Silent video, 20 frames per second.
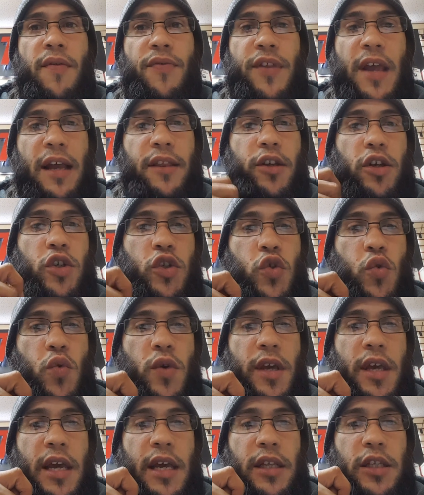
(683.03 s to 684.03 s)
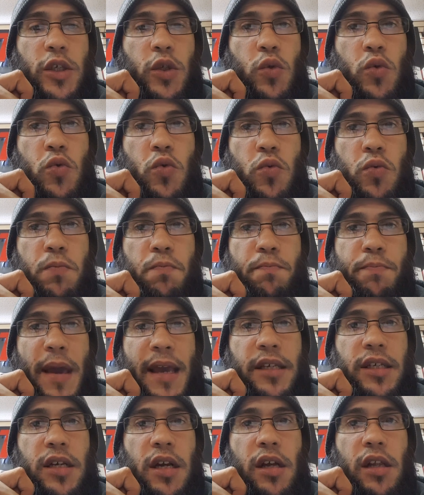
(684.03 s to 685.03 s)
that they're doing it to
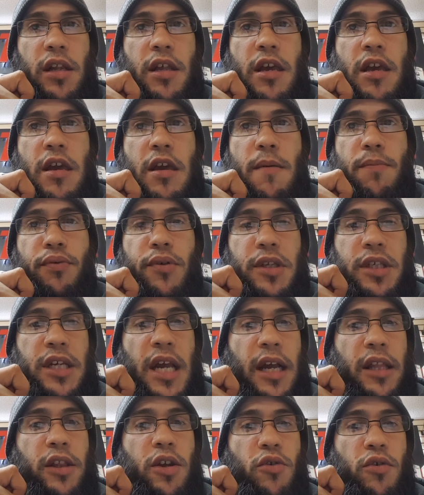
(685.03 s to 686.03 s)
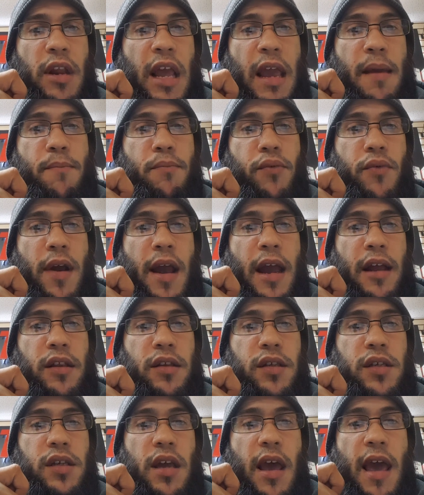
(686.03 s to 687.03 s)
basically protect their name
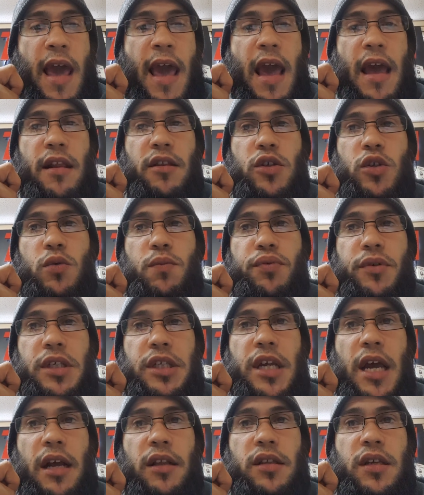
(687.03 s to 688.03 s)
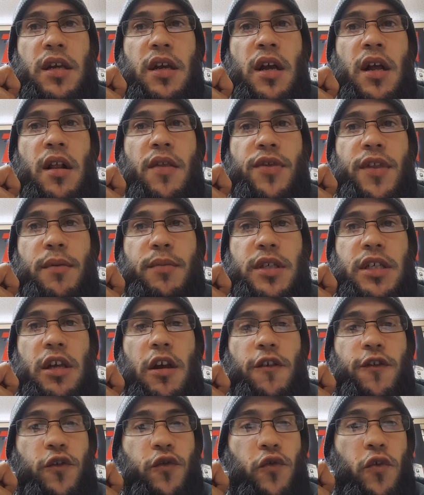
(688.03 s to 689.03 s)
brand and to protect
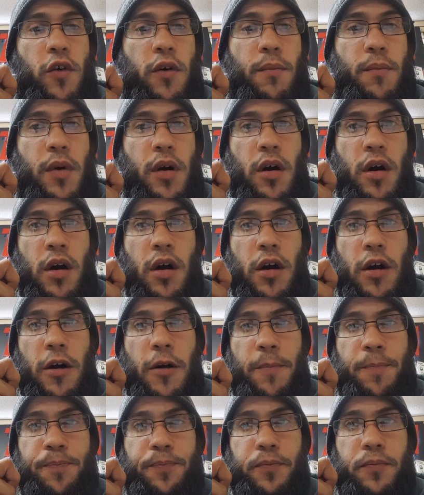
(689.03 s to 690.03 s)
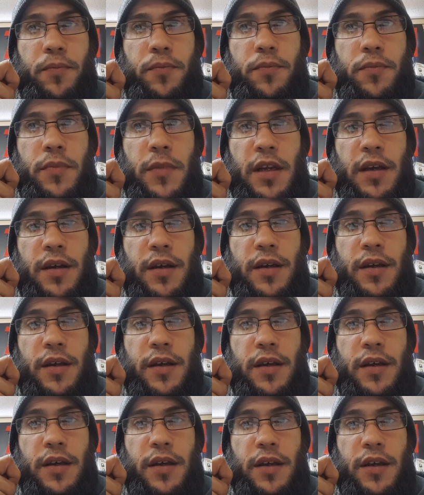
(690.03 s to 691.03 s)
themselves from
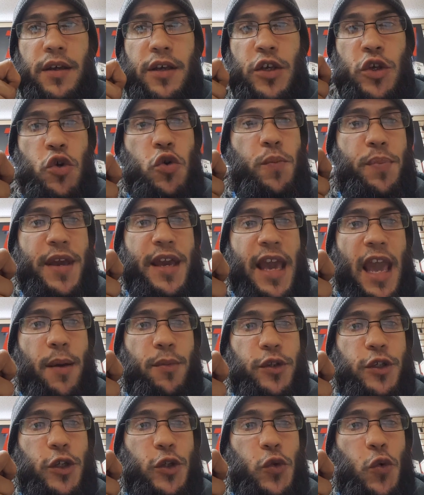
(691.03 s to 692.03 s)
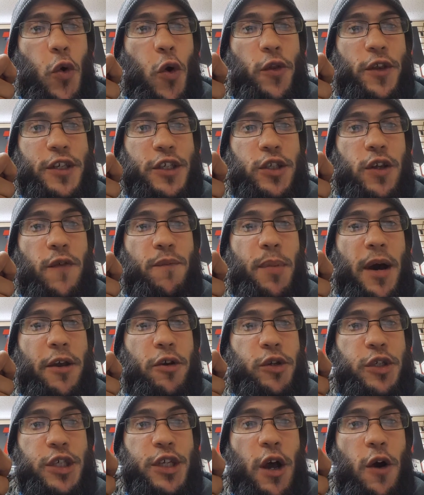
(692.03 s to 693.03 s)
you being able to do all this stuff by
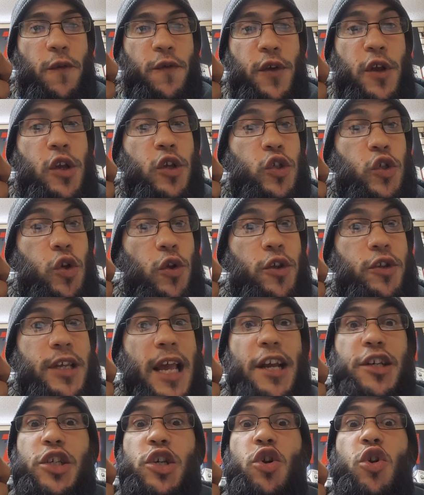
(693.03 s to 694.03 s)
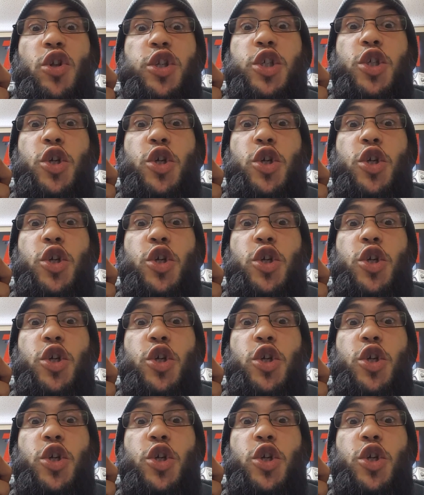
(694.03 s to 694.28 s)
yourself. So there's actually